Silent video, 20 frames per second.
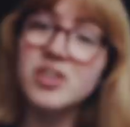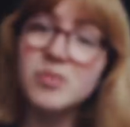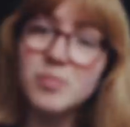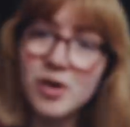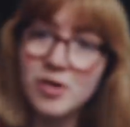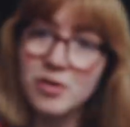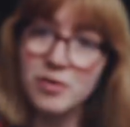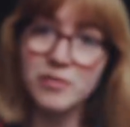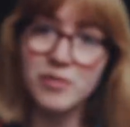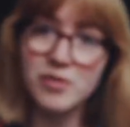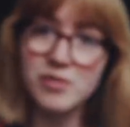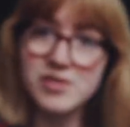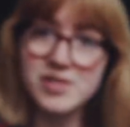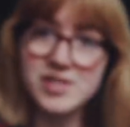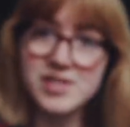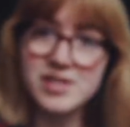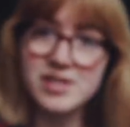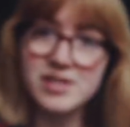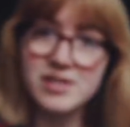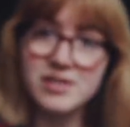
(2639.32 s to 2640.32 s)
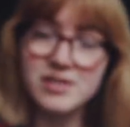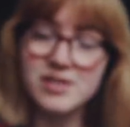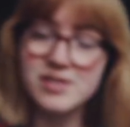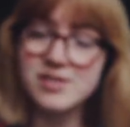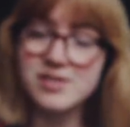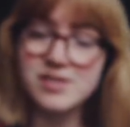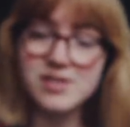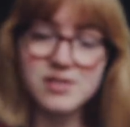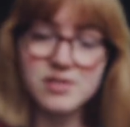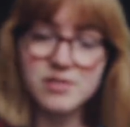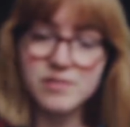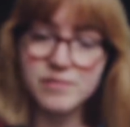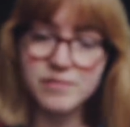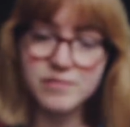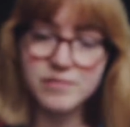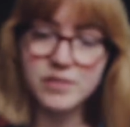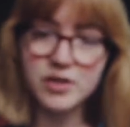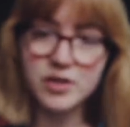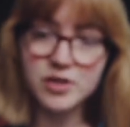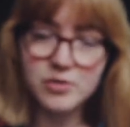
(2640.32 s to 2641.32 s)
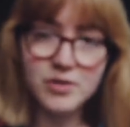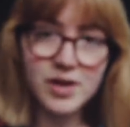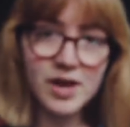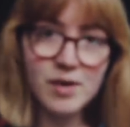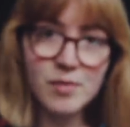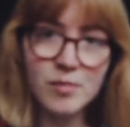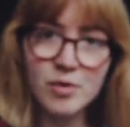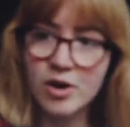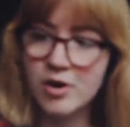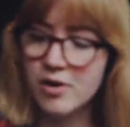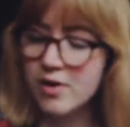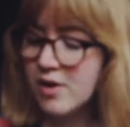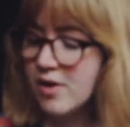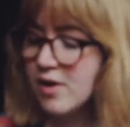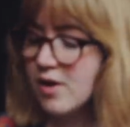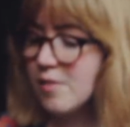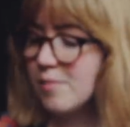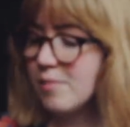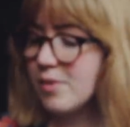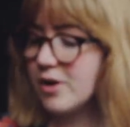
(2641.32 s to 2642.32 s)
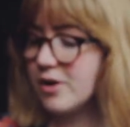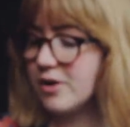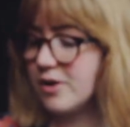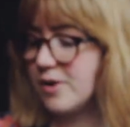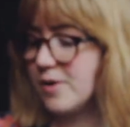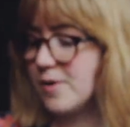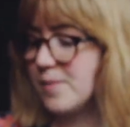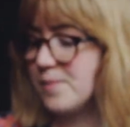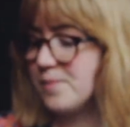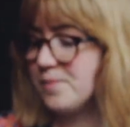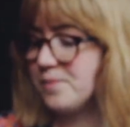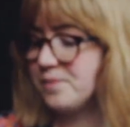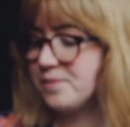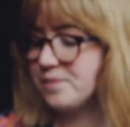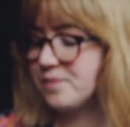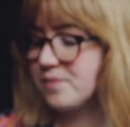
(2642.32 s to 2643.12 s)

gonna bother focusing because uh, fuck you camera. But um,